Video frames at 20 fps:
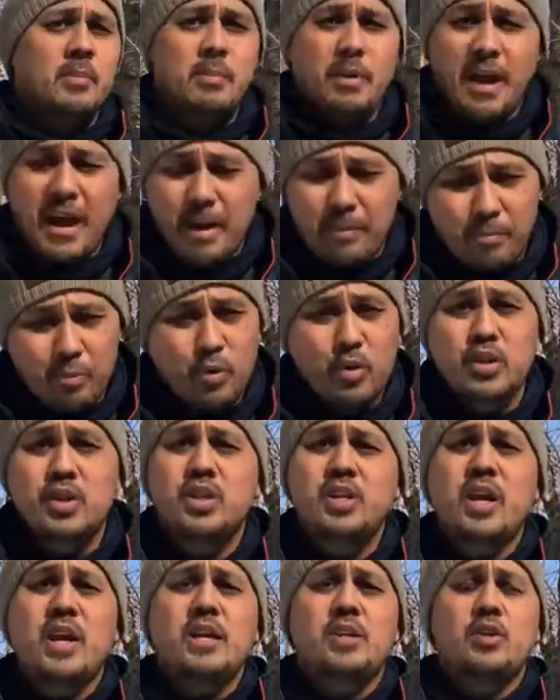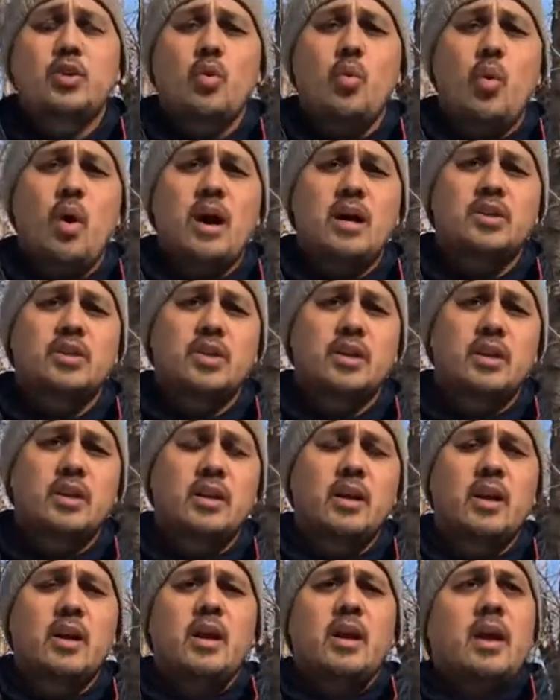But I appreciate you
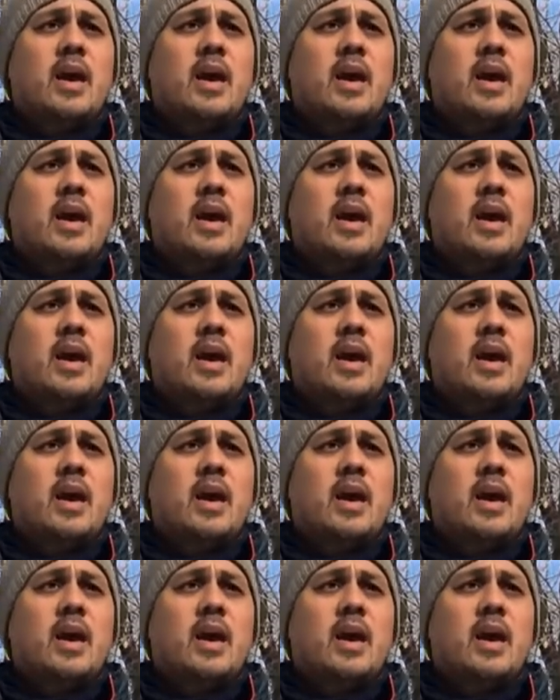watching.